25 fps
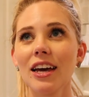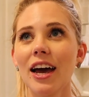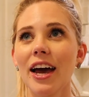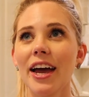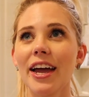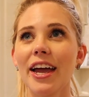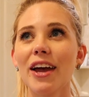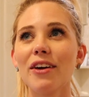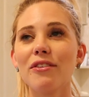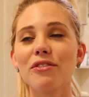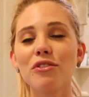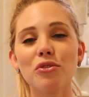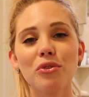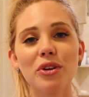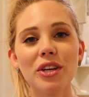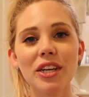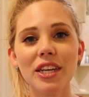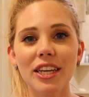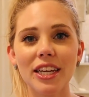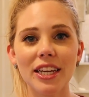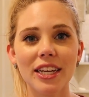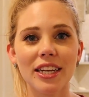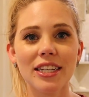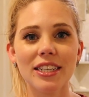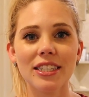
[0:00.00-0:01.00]
I have three
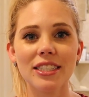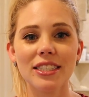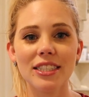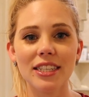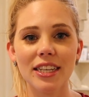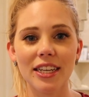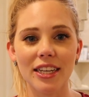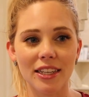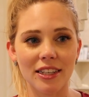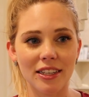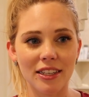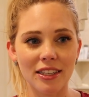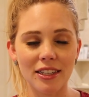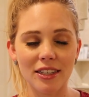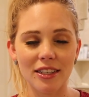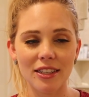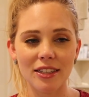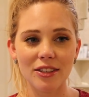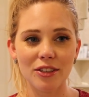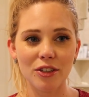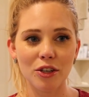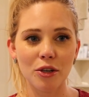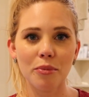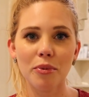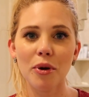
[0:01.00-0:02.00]
kids, and
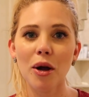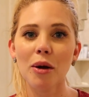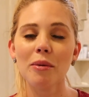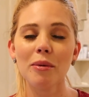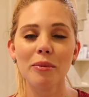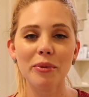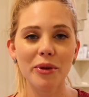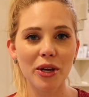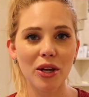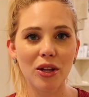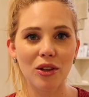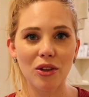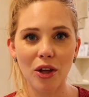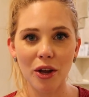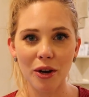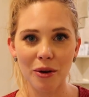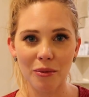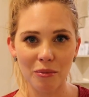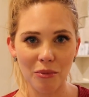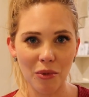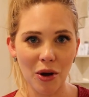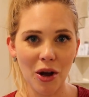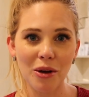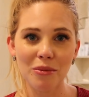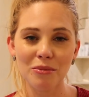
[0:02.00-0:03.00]
there are probably a lot of
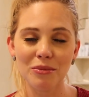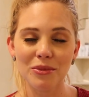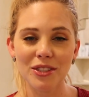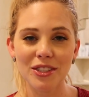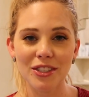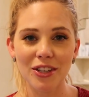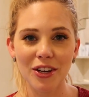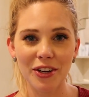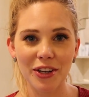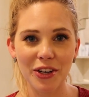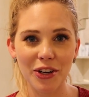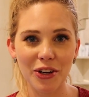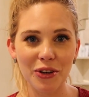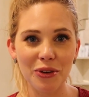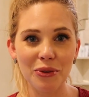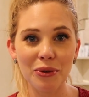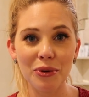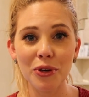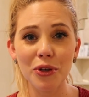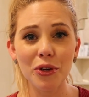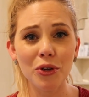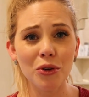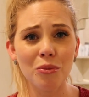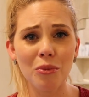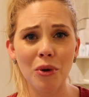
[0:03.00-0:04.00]
moms on here who are
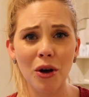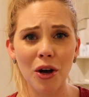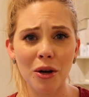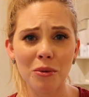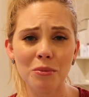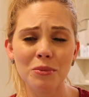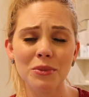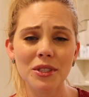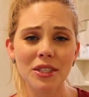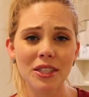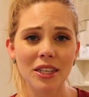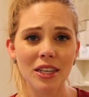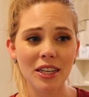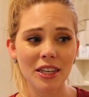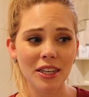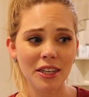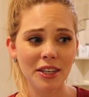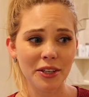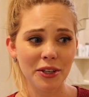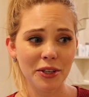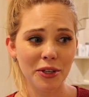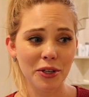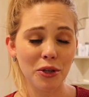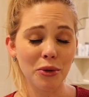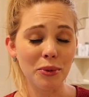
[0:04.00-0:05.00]
new moms
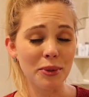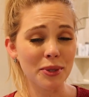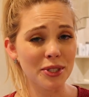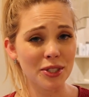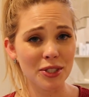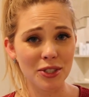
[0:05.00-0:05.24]
who are